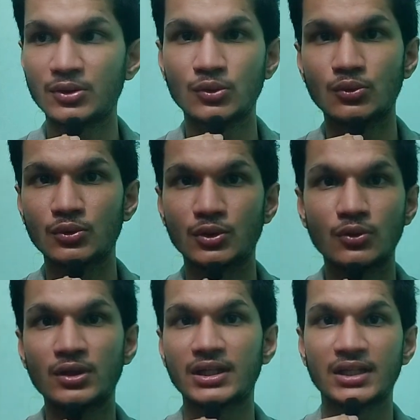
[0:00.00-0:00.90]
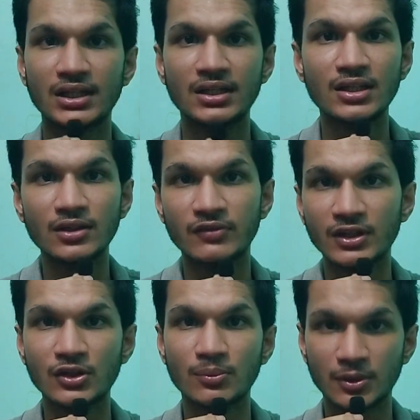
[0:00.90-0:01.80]
who don't edit the
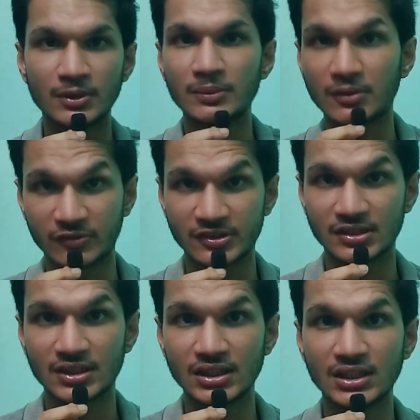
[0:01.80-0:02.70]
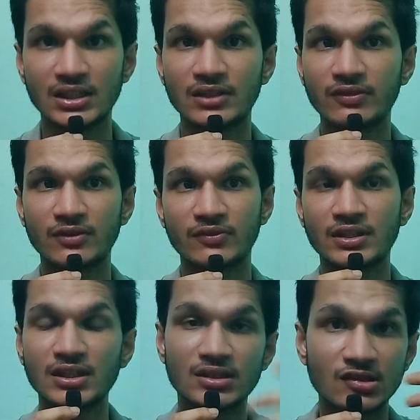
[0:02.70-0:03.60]
video properly professionally, even
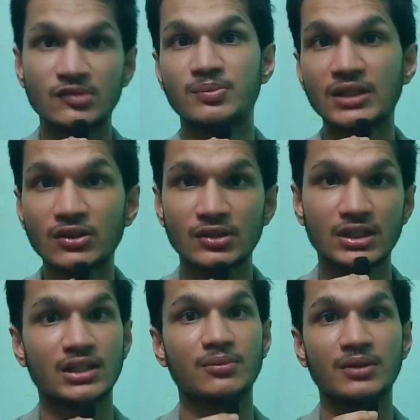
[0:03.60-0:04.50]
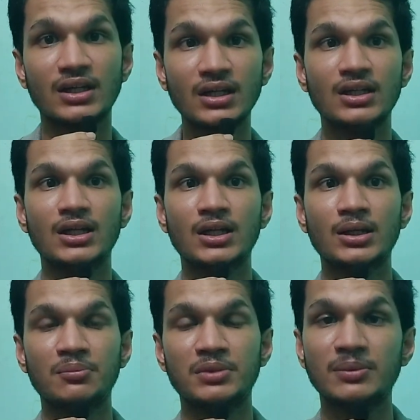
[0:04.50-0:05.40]
when they just speak on the camera,
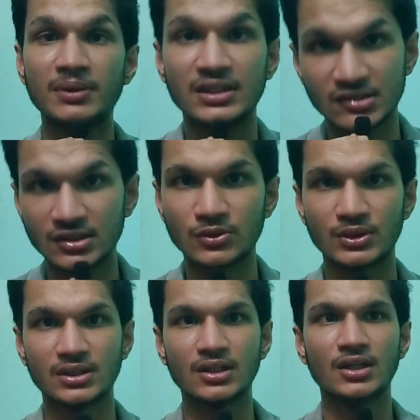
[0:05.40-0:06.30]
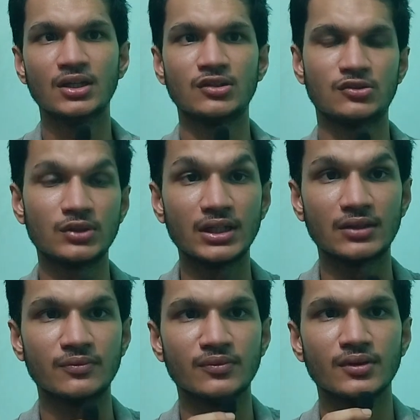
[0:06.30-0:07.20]
people listen to it. So
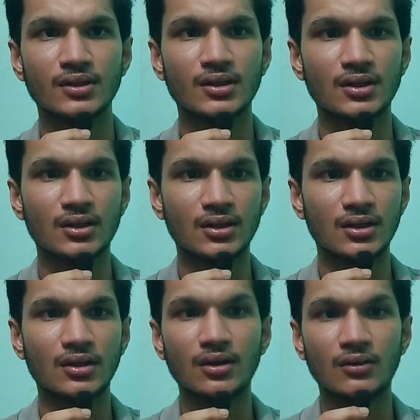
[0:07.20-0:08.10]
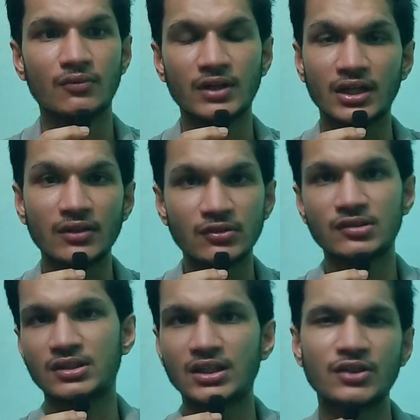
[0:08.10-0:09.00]
then what I
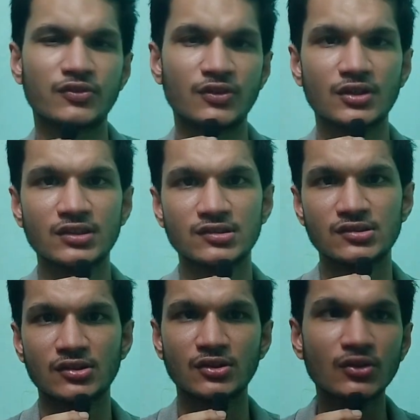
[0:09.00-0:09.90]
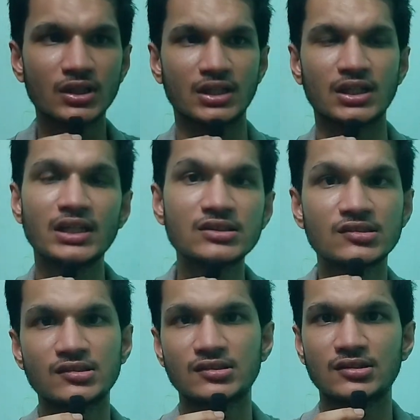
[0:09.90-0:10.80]
was trying to focus is on, okay,
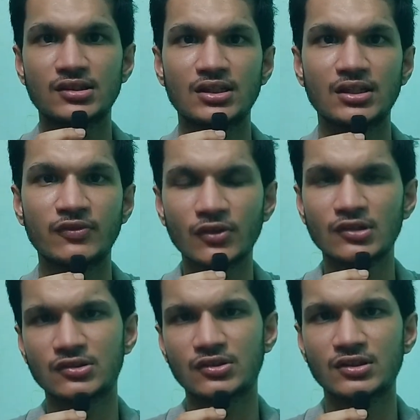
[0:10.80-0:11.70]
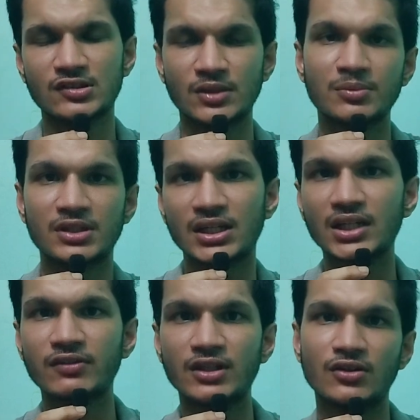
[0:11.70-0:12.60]
let's focus on some creativity